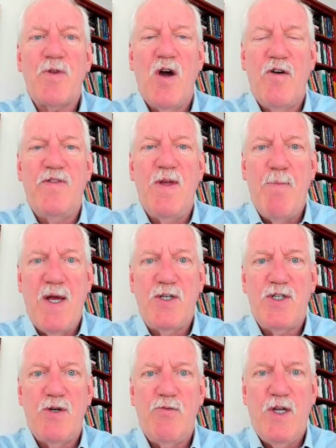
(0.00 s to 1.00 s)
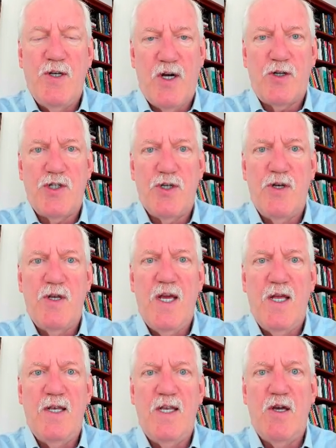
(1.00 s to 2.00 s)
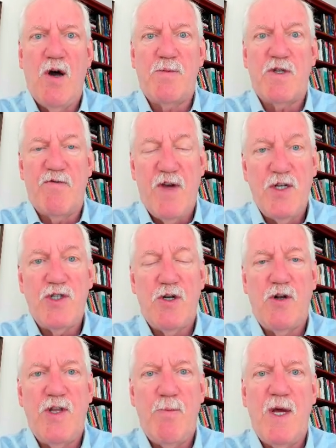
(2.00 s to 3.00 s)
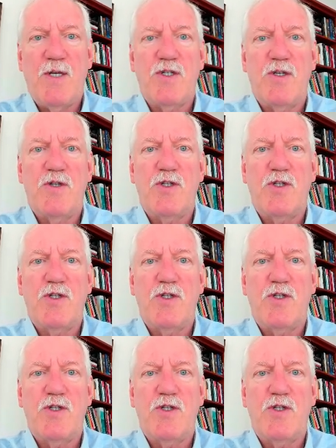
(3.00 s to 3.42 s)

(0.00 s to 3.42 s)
of dimension reduction in the observational dimension.